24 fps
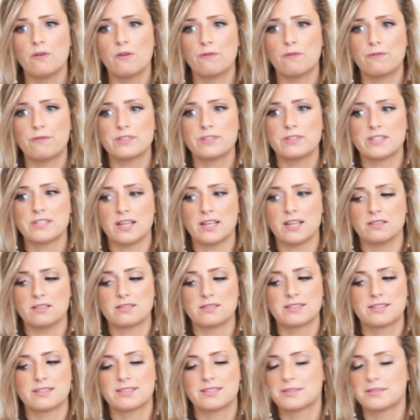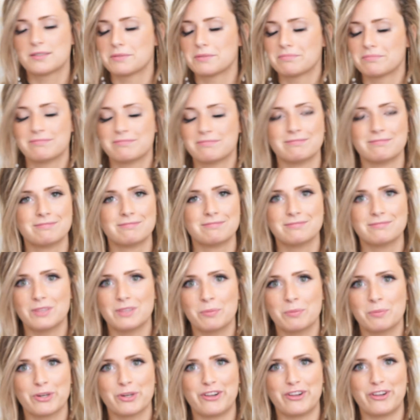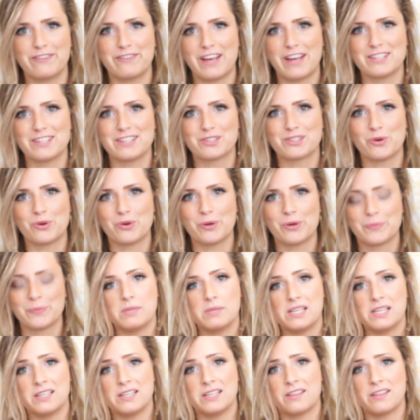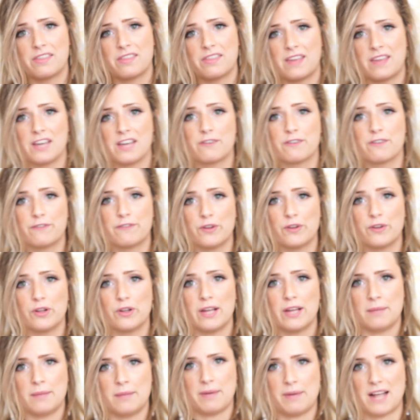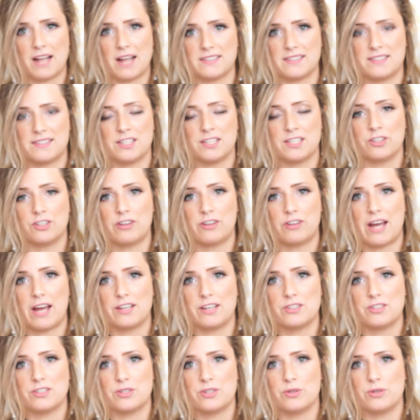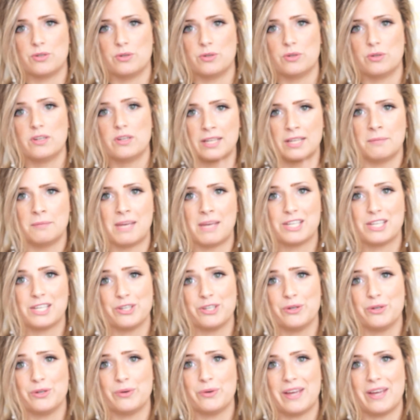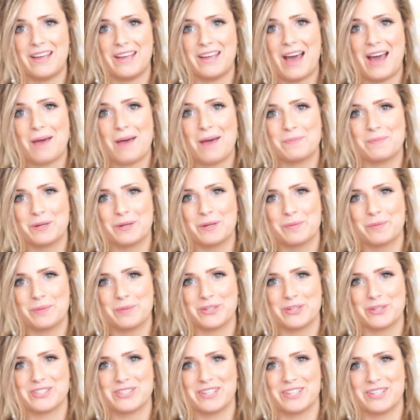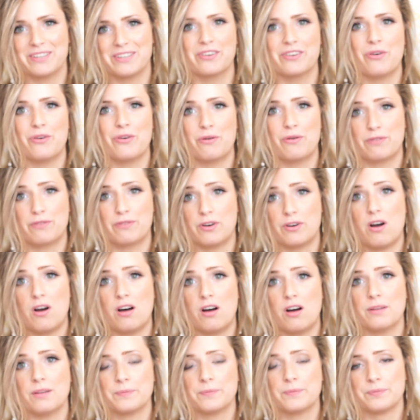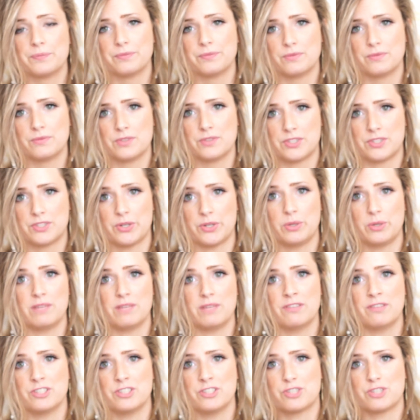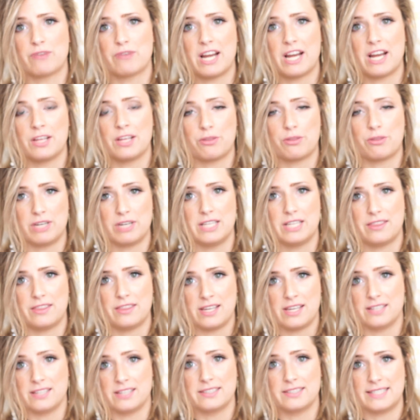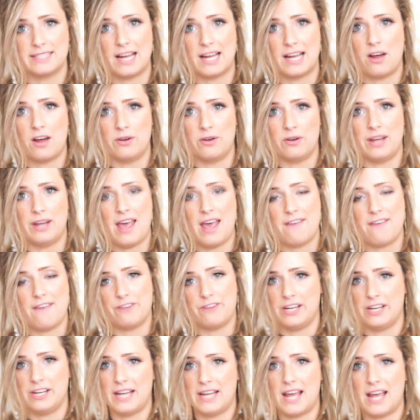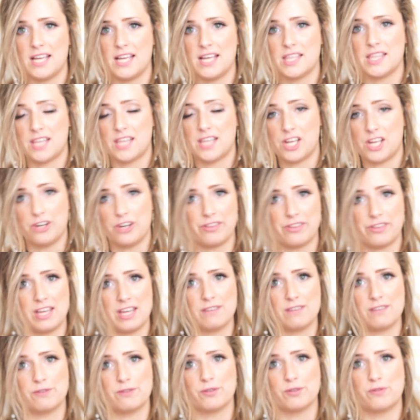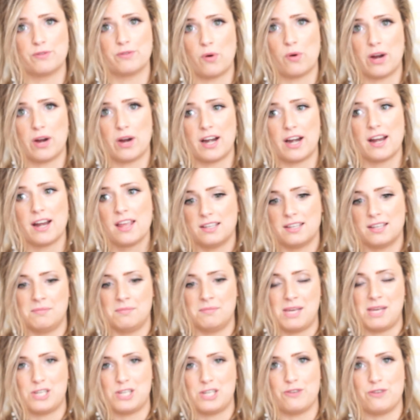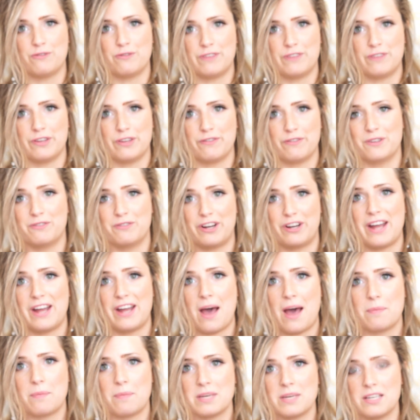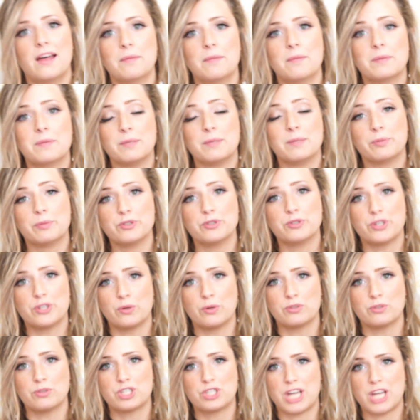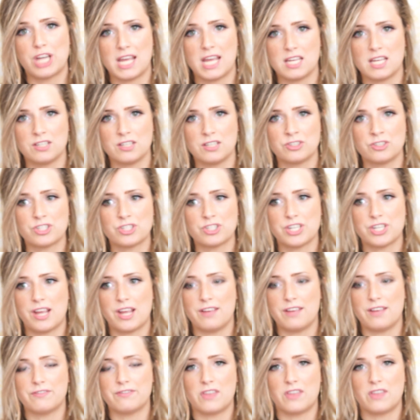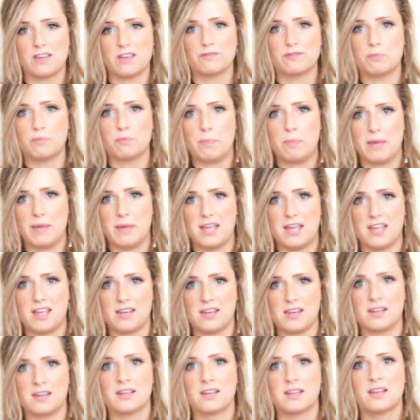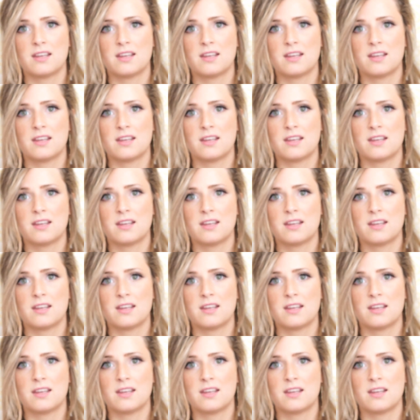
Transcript: since the middle of high school. Being thankful and practicing gratitude can make you a happier person overall. So even just writing 3 things down every night that you're thankful for can make you feel very happy. People don't change if they've been